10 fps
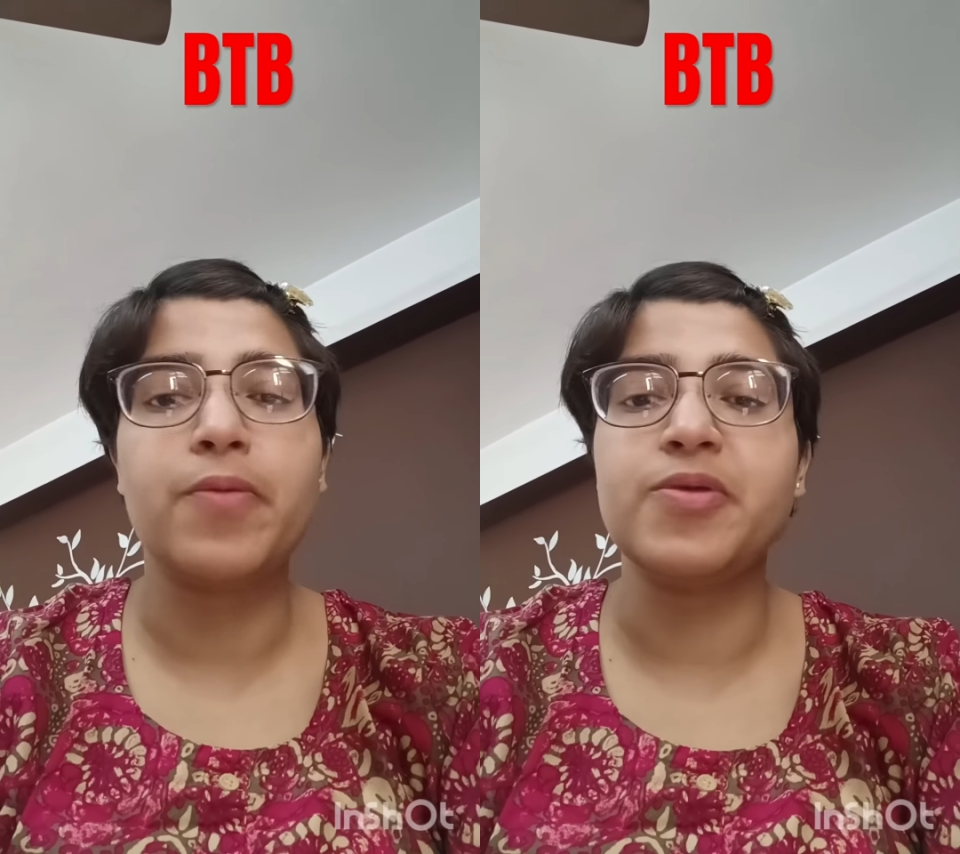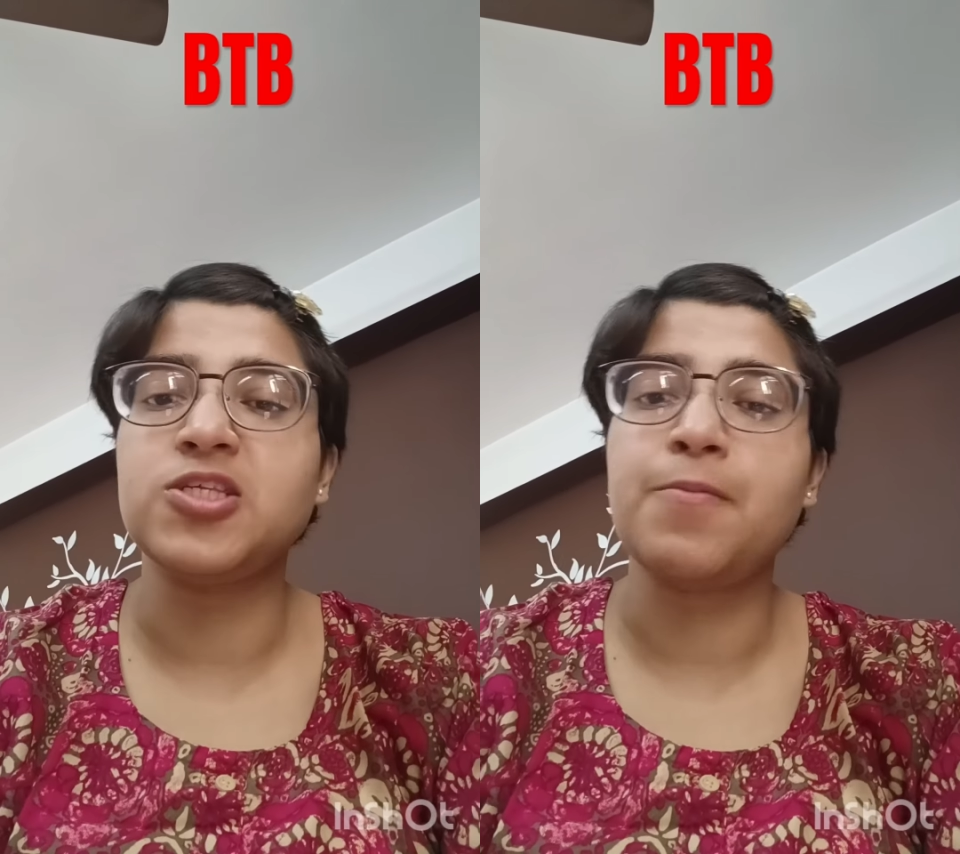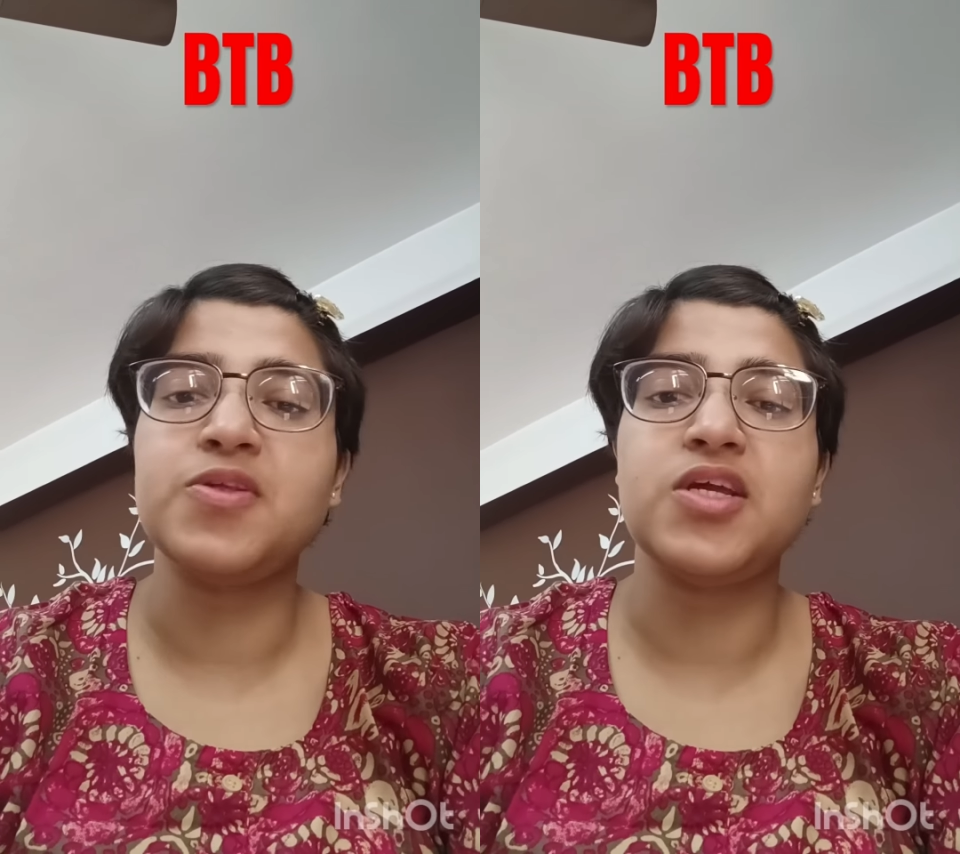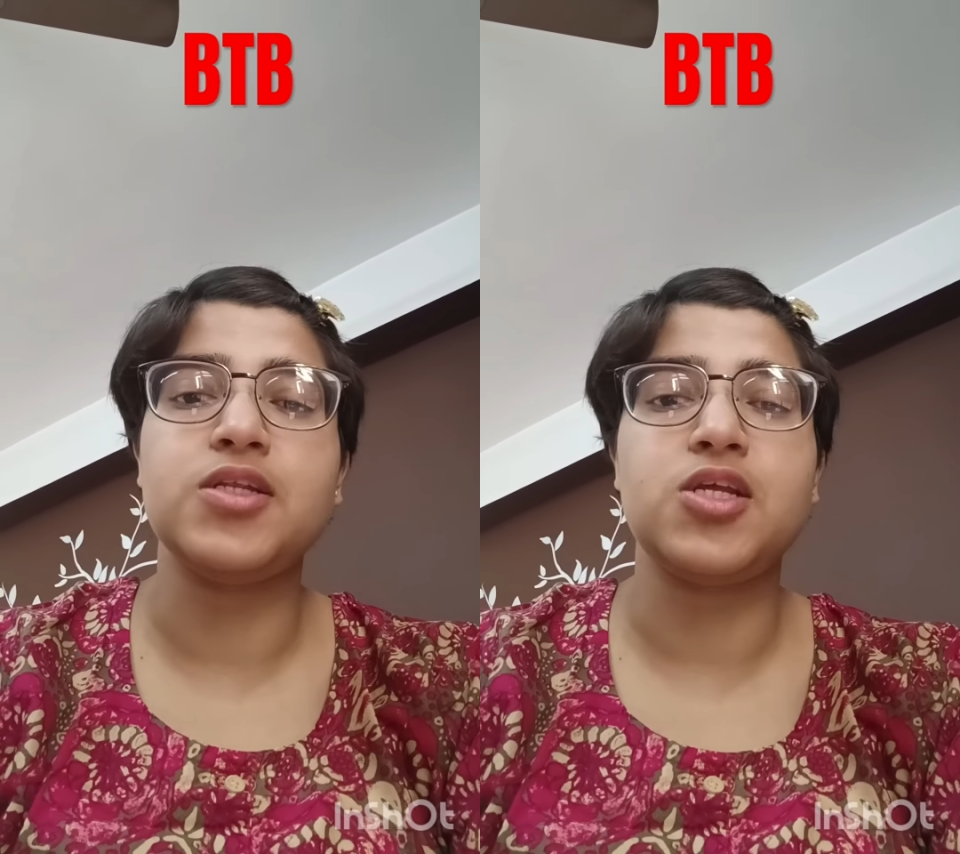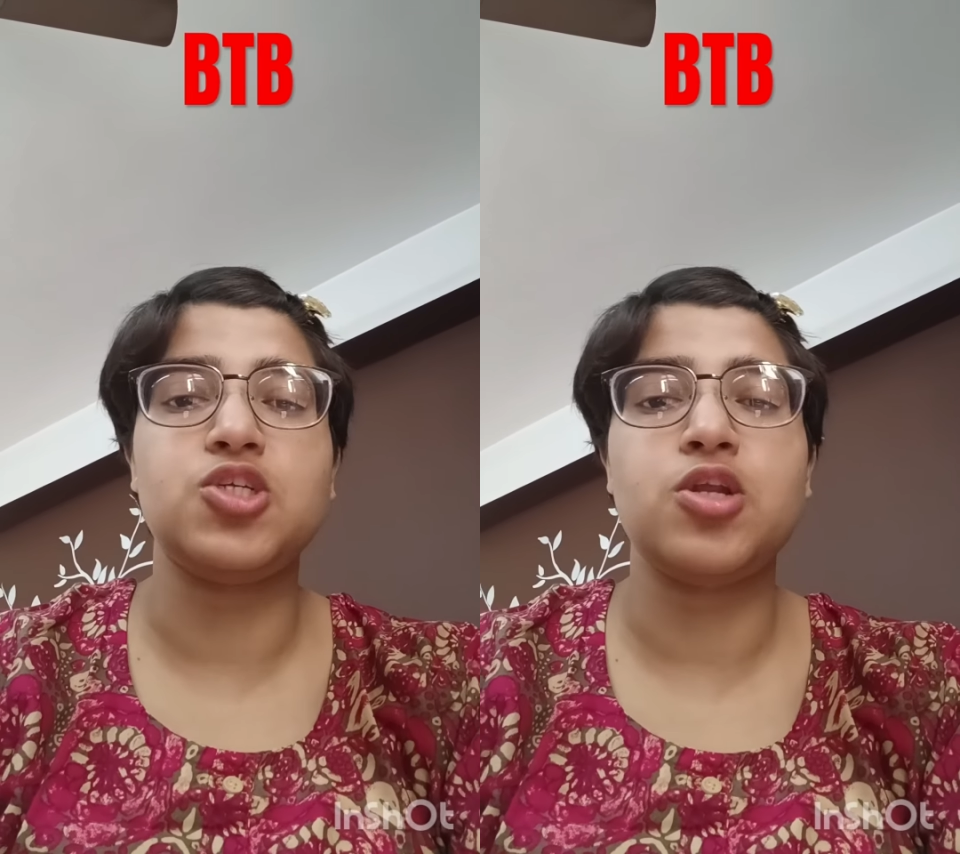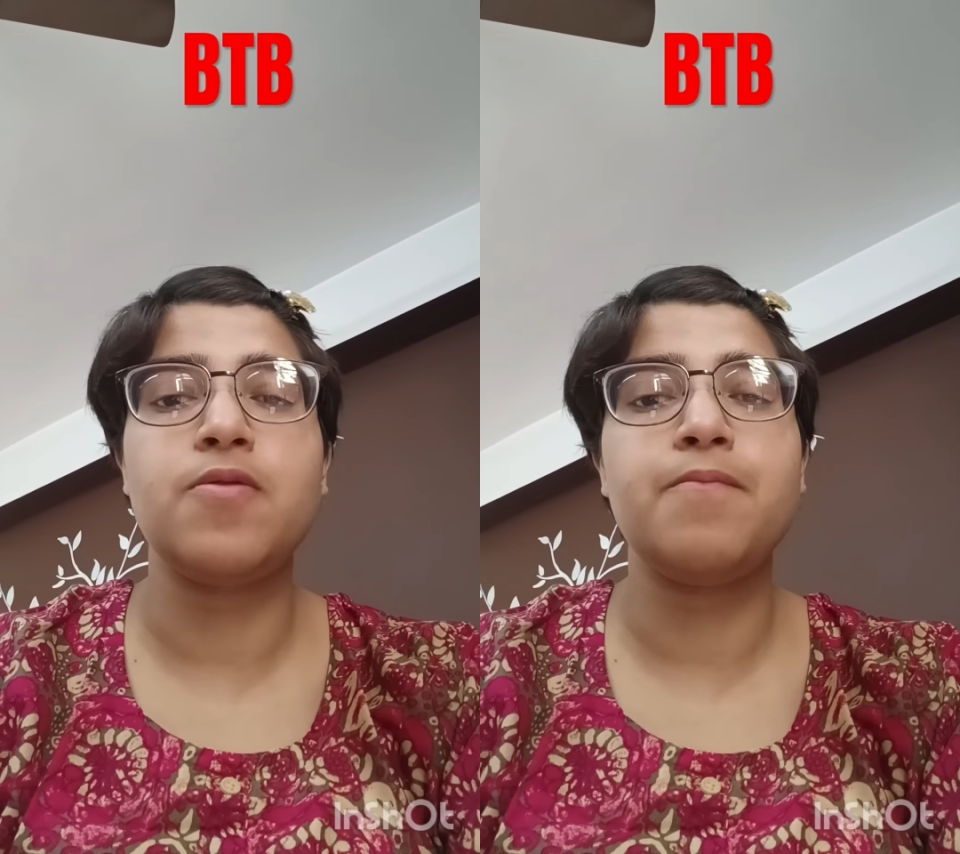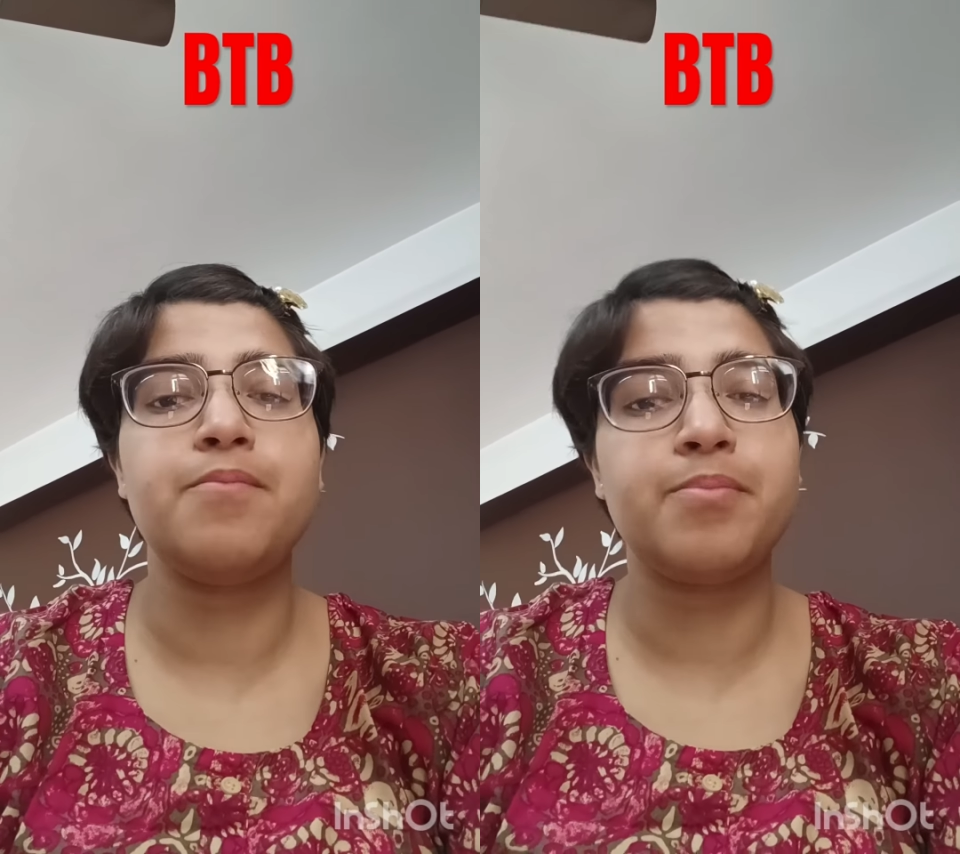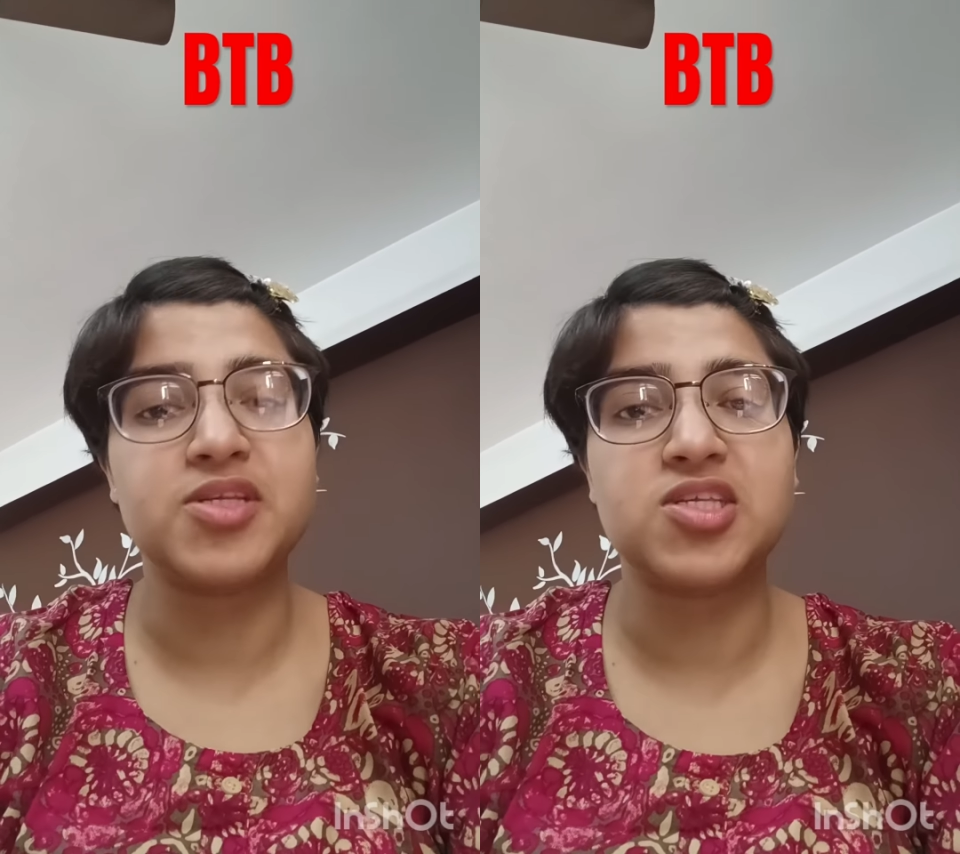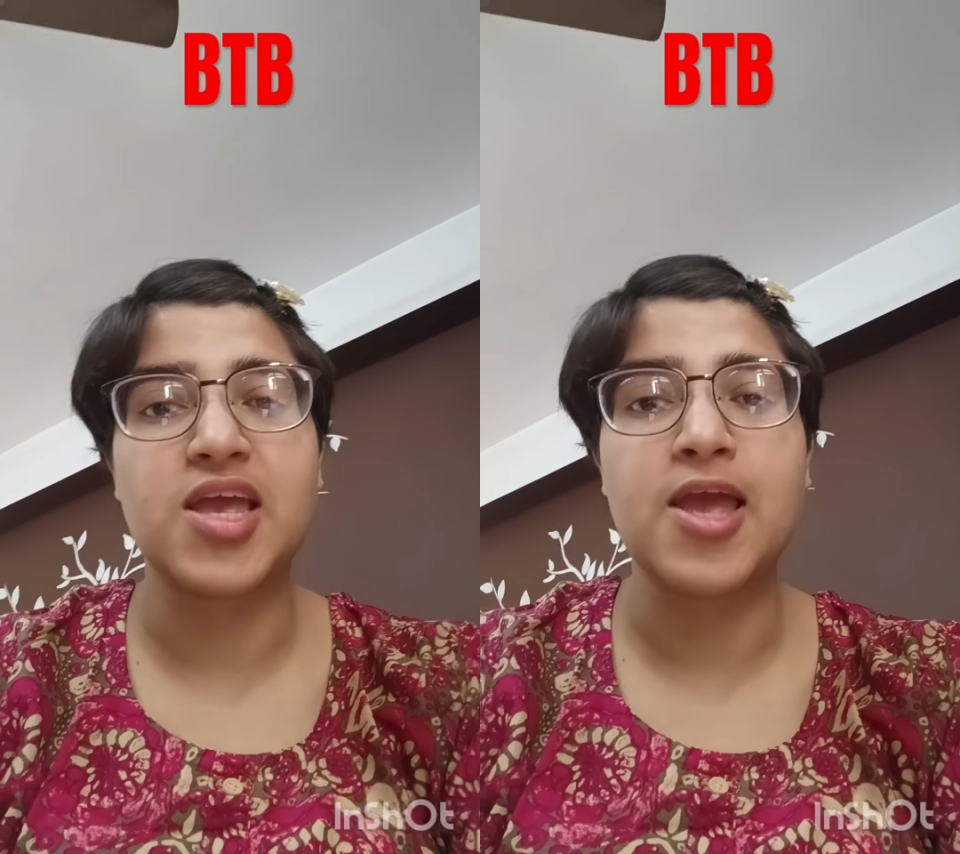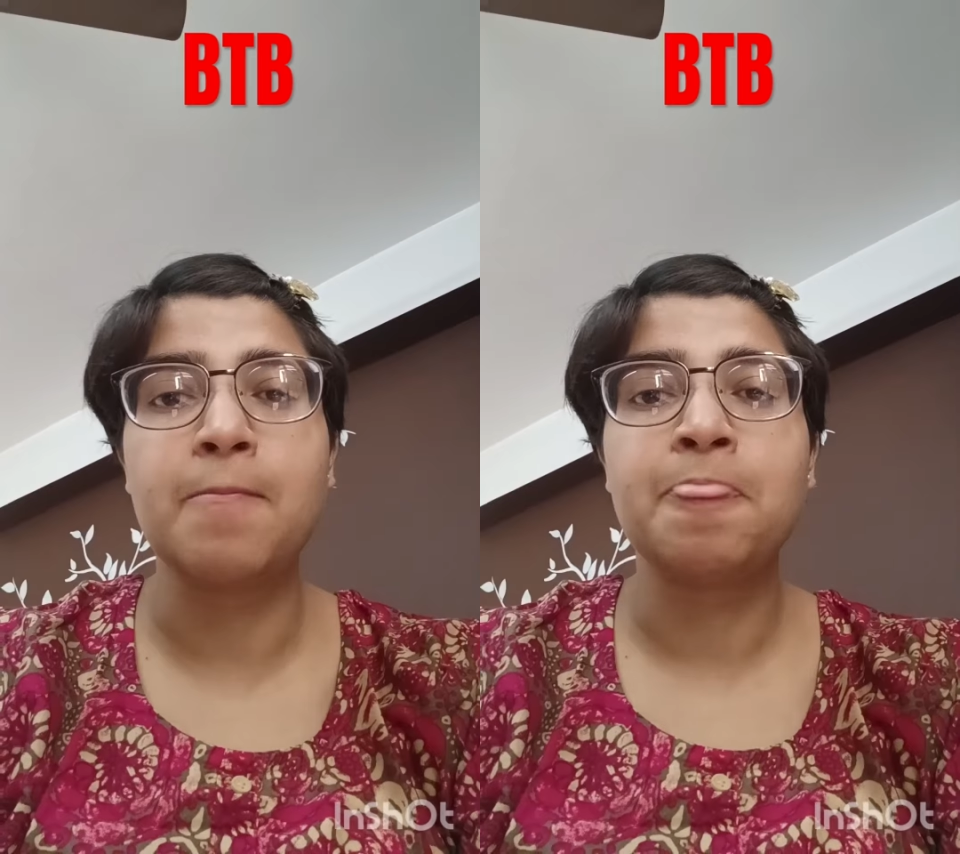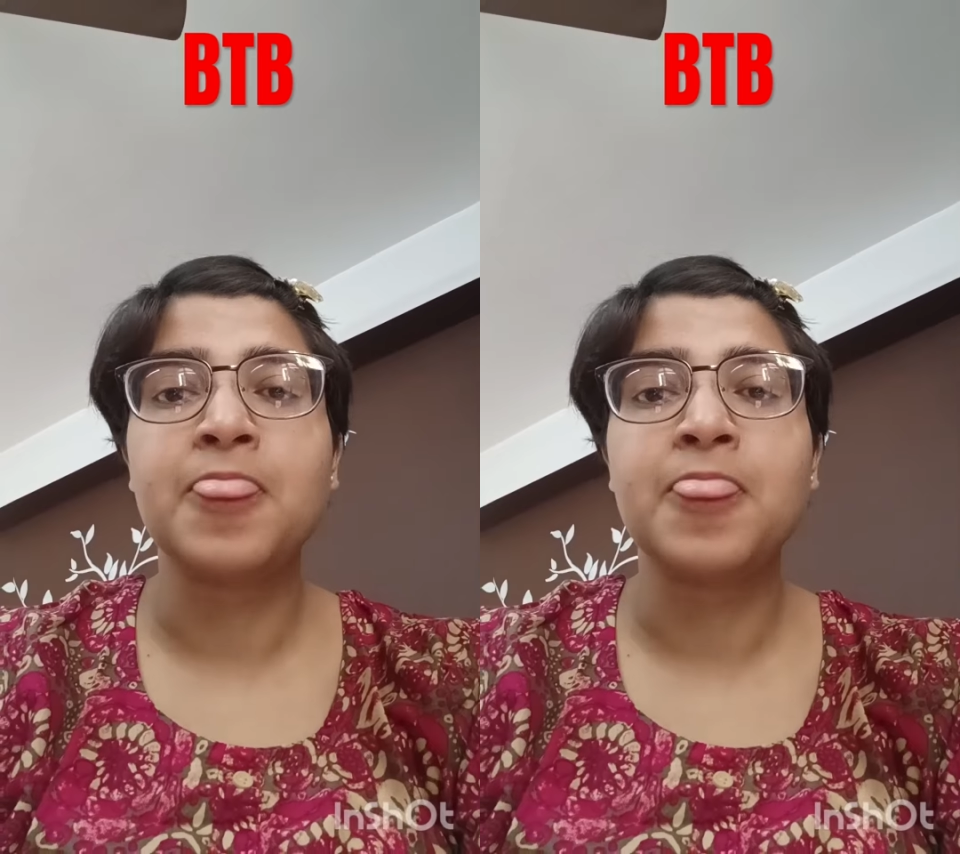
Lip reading: misrepresentation, mistake.